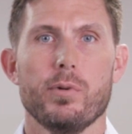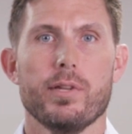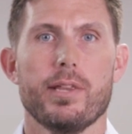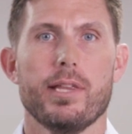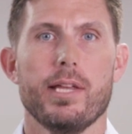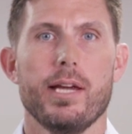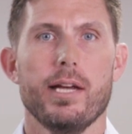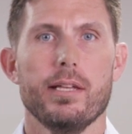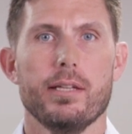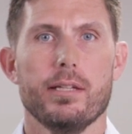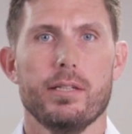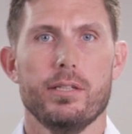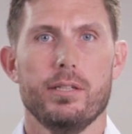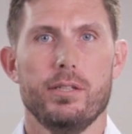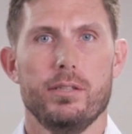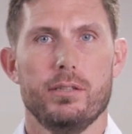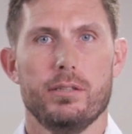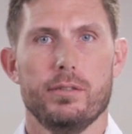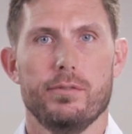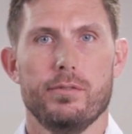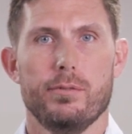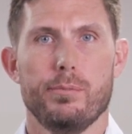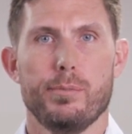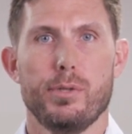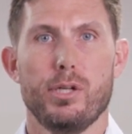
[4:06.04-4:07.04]
without the use
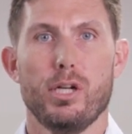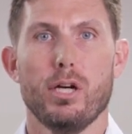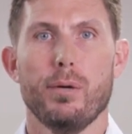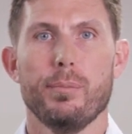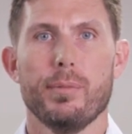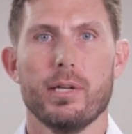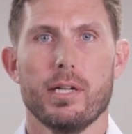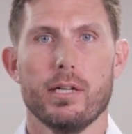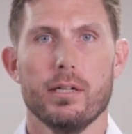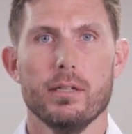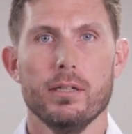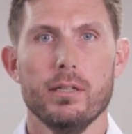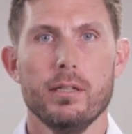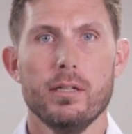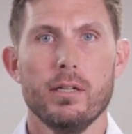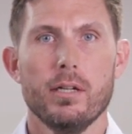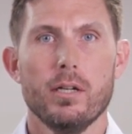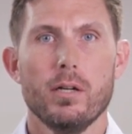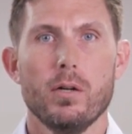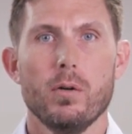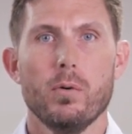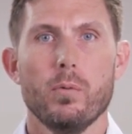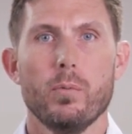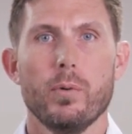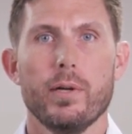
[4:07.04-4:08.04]
of a manometer
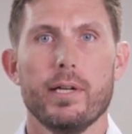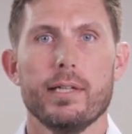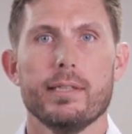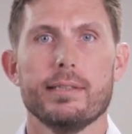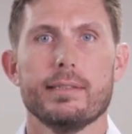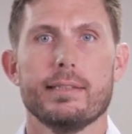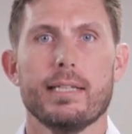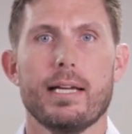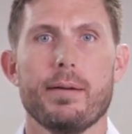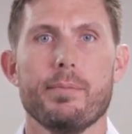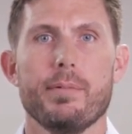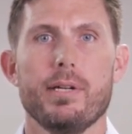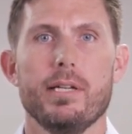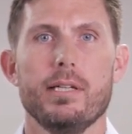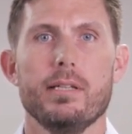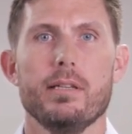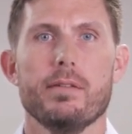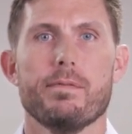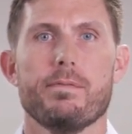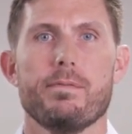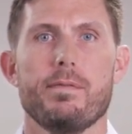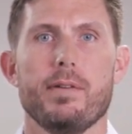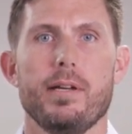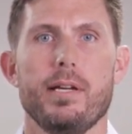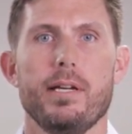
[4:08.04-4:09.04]
when examining the
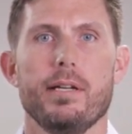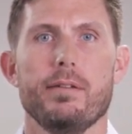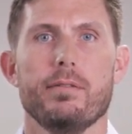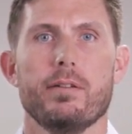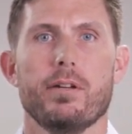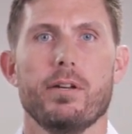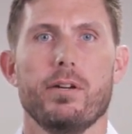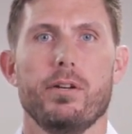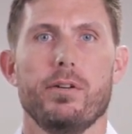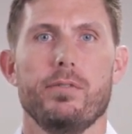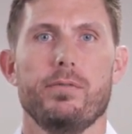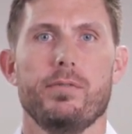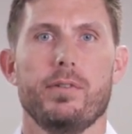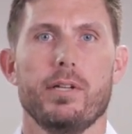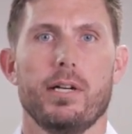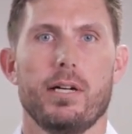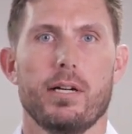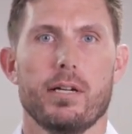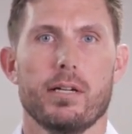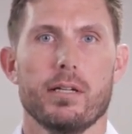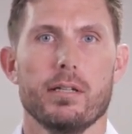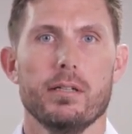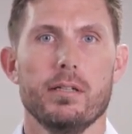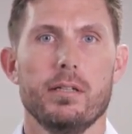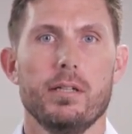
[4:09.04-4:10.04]
fan curve
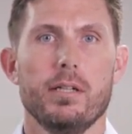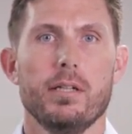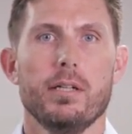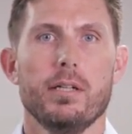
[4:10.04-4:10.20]
data